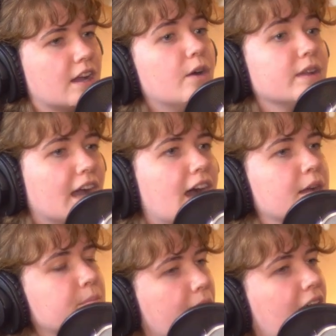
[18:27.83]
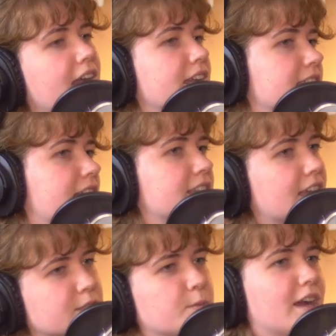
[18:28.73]
oh yeah, I'm bi, and like
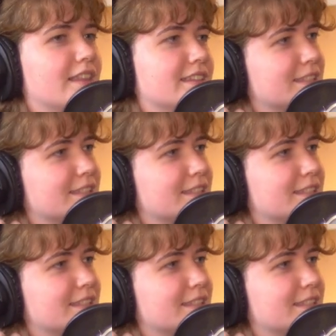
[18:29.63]
that's like why organic.